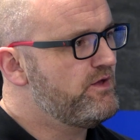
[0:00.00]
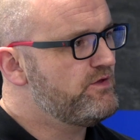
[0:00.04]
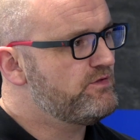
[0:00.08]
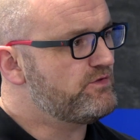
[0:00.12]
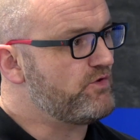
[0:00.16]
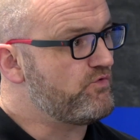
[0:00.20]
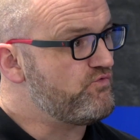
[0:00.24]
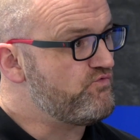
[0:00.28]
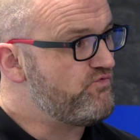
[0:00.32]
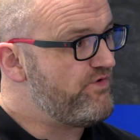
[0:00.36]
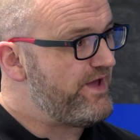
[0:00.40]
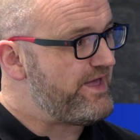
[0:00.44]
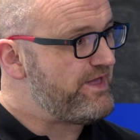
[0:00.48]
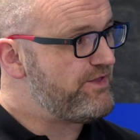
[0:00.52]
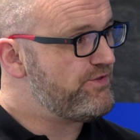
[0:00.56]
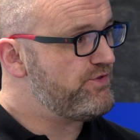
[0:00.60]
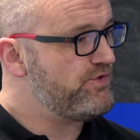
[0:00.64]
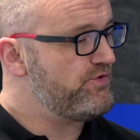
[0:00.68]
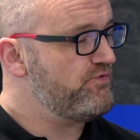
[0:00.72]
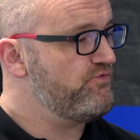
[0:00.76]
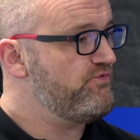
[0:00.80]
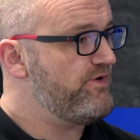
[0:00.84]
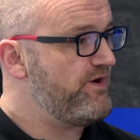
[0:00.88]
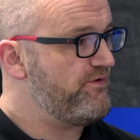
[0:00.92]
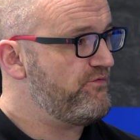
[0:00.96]
So radial
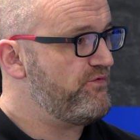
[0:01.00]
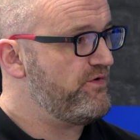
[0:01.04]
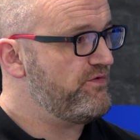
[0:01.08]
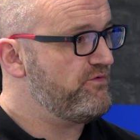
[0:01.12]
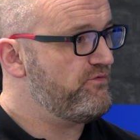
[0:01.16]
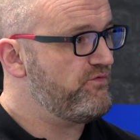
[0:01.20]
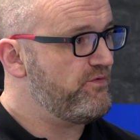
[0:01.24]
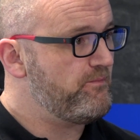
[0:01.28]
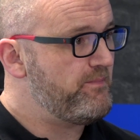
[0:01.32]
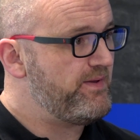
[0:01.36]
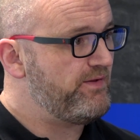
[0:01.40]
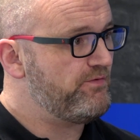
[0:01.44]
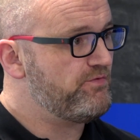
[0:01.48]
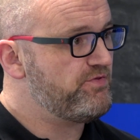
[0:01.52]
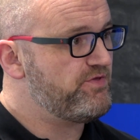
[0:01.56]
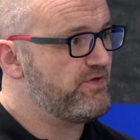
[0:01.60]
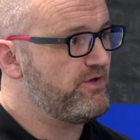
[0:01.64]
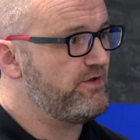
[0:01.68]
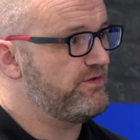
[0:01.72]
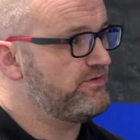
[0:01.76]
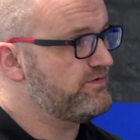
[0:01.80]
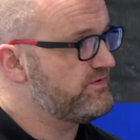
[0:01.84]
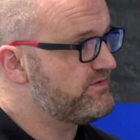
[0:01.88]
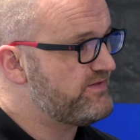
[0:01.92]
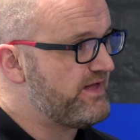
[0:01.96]
roughing for mill
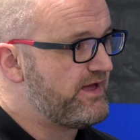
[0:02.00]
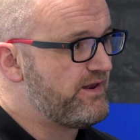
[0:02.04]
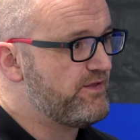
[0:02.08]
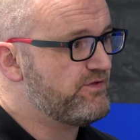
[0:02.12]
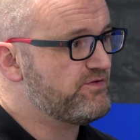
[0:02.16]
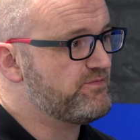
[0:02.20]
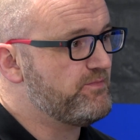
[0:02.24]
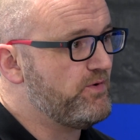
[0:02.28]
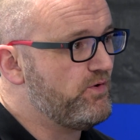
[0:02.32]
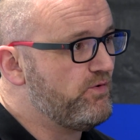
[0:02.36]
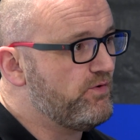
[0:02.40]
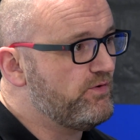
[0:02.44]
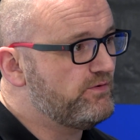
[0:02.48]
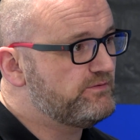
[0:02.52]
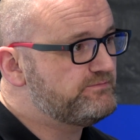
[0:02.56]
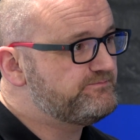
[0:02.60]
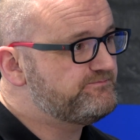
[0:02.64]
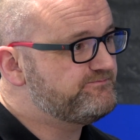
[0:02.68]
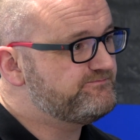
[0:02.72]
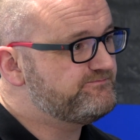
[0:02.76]
turns, tell us more.